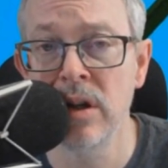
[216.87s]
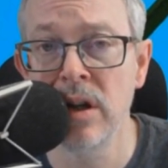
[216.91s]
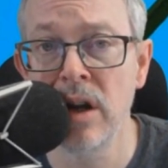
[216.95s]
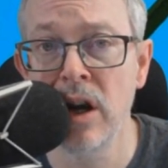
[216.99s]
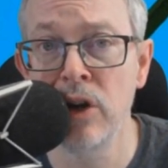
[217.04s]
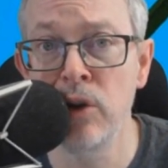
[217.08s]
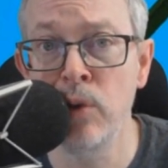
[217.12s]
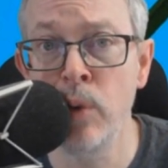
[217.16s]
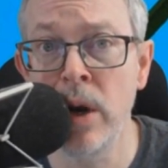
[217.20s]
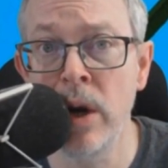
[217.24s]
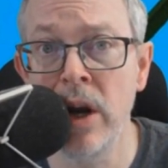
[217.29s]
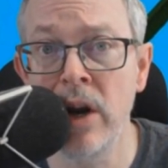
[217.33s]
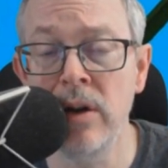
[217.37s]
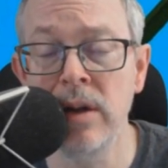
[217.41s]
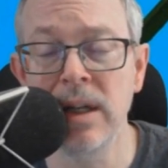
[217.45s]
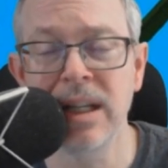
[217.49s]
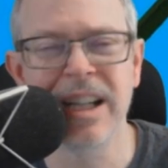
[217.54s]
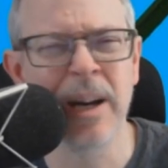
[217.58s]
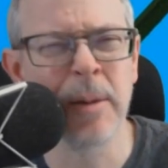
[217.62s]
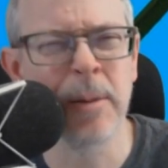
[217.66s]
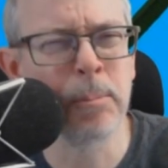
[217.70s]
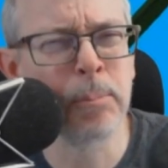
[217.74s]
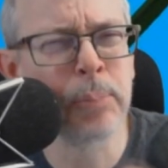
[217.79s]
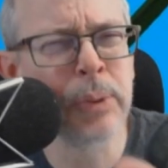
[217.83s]
Are you wearing?
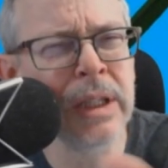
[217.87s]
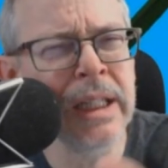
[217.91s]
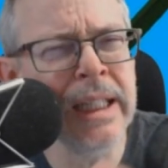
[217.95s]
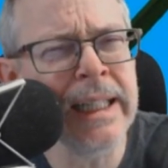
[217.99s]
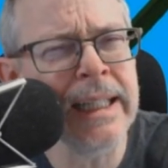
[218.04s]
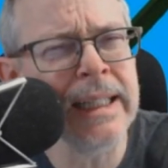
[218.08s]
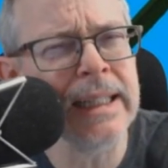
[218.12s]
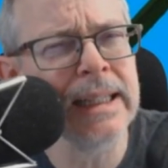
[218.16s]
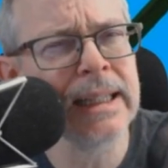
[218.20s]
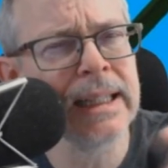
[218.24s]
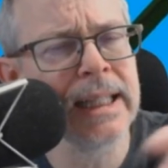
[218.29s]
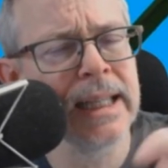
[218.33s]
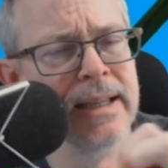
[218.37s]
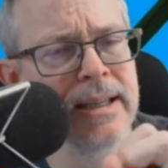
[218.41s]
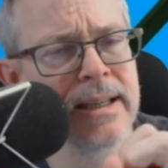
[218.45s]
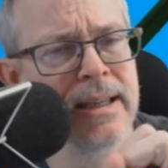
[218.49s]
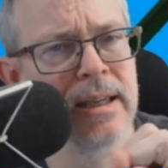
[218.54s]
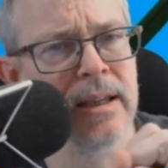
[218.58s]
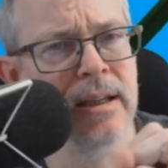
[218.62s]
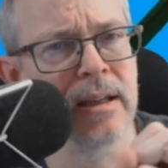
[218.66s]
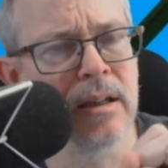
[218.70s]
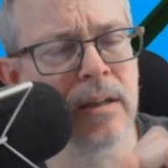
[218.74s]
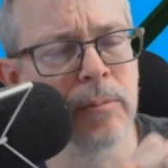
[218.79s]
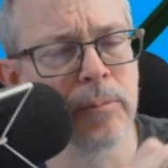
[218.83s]
Complete
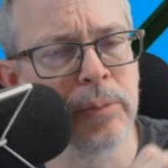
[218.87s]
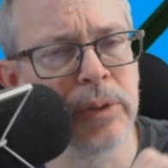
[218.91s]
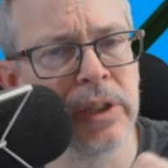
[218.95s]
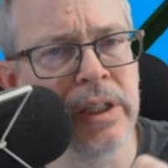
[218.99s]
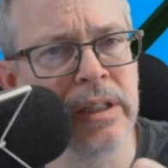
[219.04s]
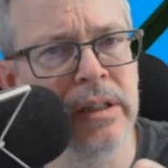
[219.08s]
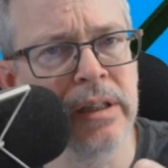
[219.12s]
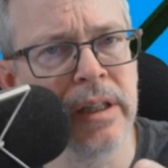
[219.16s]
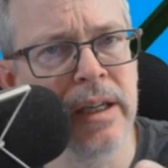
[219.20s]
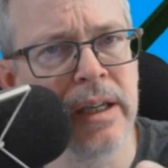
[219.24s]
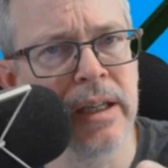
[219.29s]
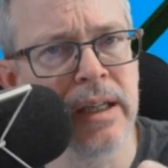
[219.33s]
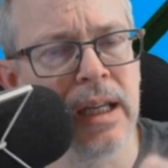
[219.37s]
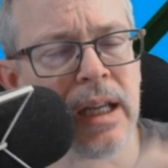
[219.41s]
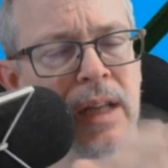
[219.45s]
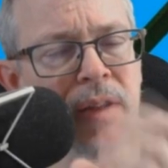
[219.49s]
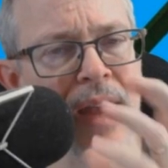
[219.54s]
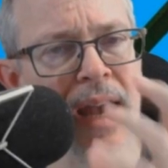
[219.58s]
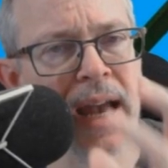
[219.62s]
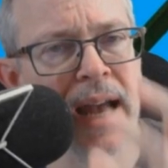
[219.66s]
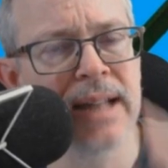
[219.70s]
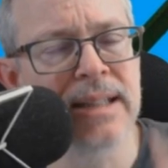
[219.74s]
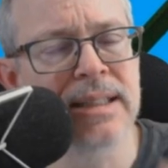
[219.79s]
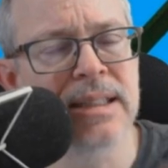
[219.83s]
linking. Complete linking.
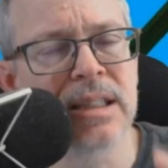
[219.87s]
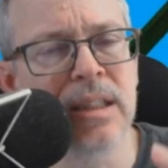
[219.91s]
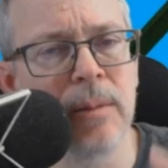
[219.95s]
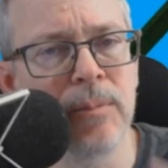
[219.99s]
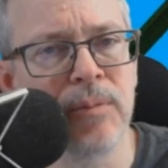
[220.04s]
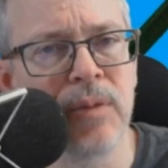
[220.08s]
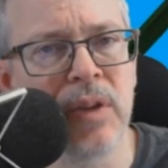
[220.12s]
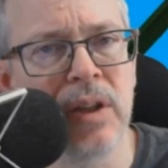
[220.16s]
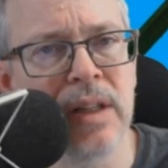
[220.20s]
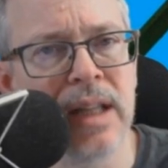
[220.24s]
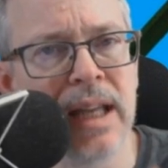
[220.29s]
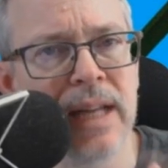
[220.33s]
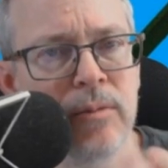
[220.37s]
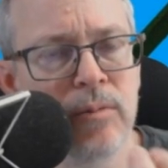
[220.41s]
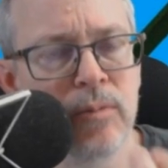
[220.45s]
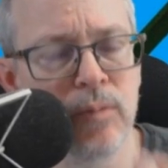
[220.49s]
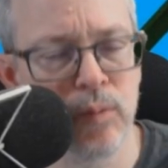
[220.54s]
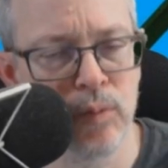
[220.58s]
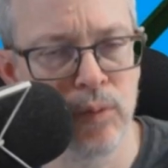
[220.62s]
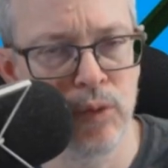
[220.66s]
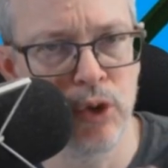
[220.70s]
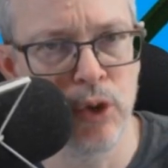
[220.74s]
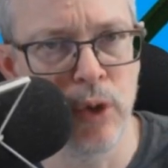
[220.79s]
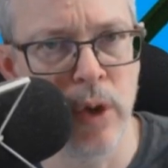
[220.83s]
That's something that
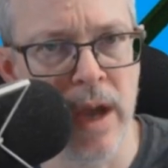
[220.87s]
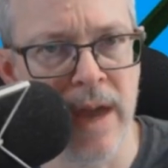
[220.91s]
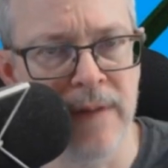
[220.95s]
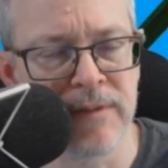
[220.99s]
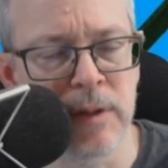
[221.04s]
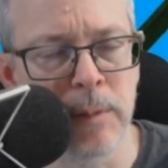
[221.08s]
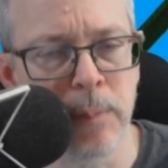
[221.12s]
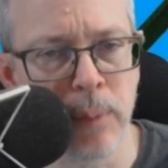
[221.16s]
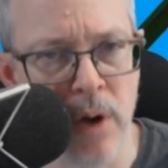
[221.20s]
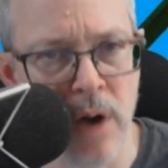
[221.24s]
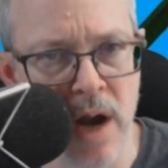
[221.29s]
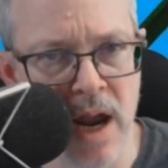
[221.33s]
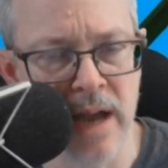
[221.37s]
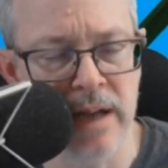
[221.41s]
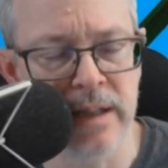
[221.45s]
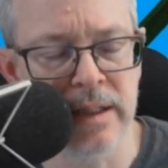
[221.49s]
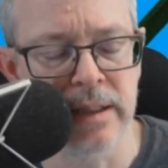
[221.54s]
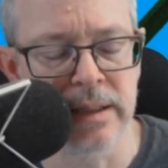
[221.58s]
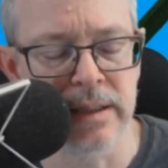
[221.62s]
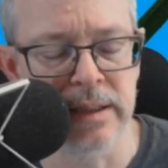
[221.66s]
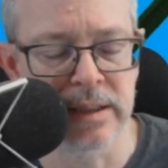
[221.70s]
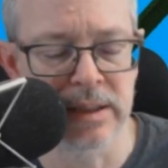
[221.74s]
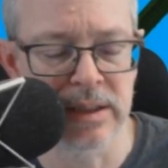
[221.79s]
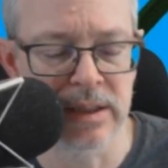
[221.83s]
you have to
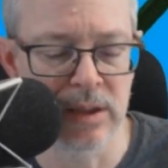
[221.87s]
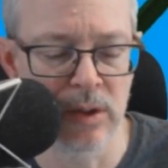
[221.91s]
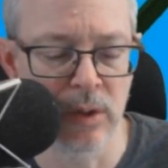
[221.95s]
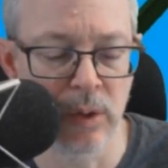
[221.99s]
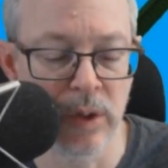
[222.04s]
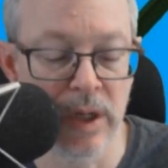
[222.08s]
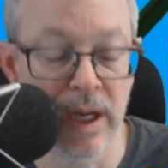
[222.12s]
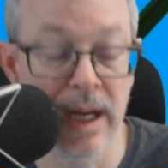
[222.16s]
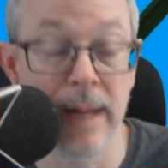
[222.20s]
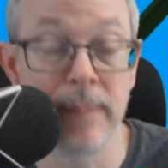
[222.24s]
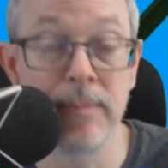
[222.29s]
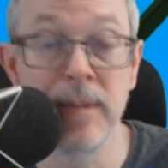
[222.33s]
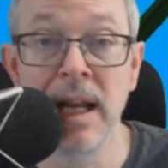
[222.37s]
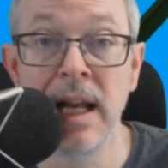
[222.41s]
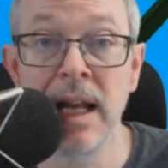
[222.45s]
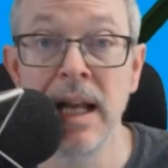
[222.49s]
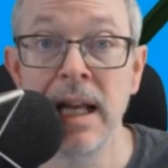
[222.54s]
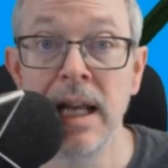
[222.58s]
practice, okay?